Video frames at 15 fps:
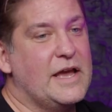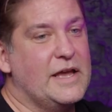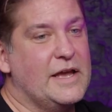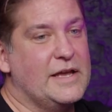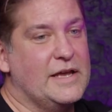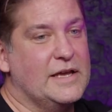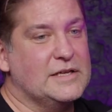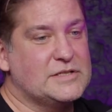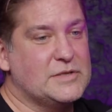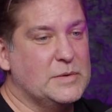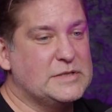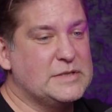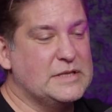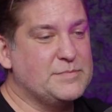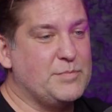yeah, yeah. So
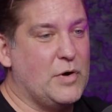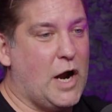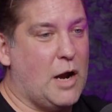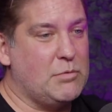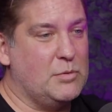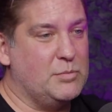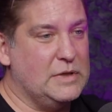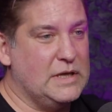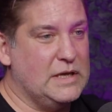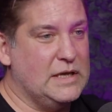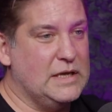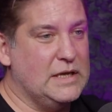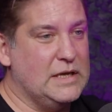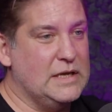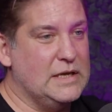it's it's
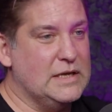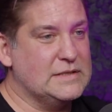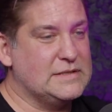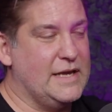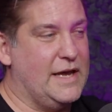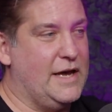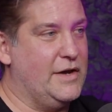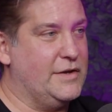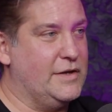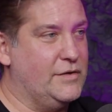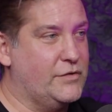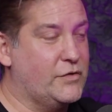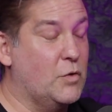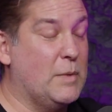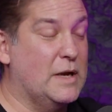probably Italian.
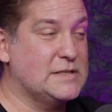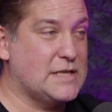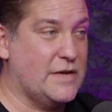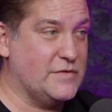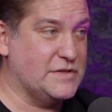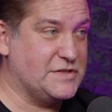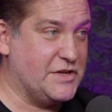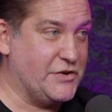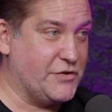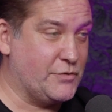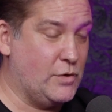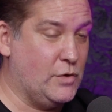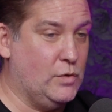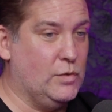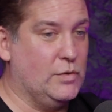So my 17 year
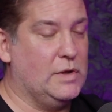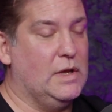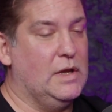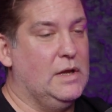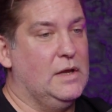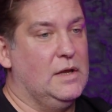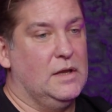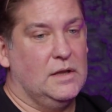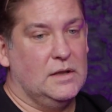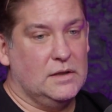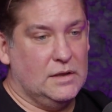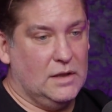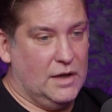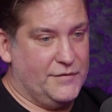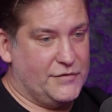old
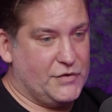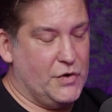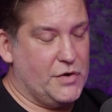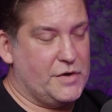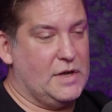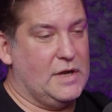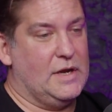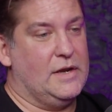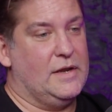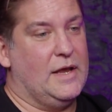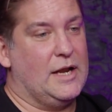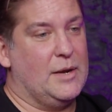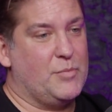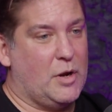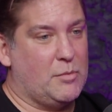loves cooking,
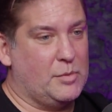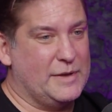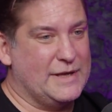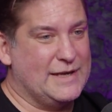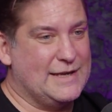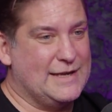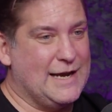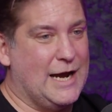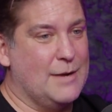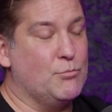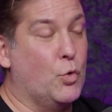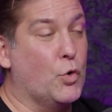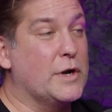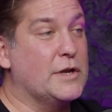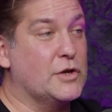and I probably got
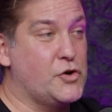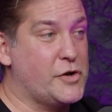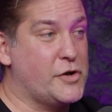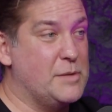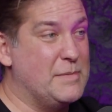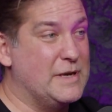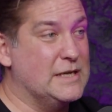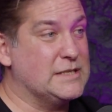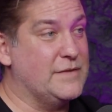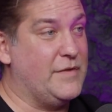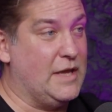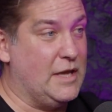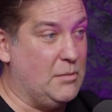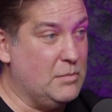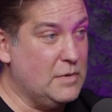more into cooking because of
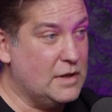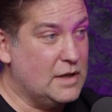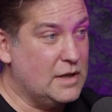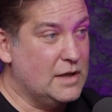him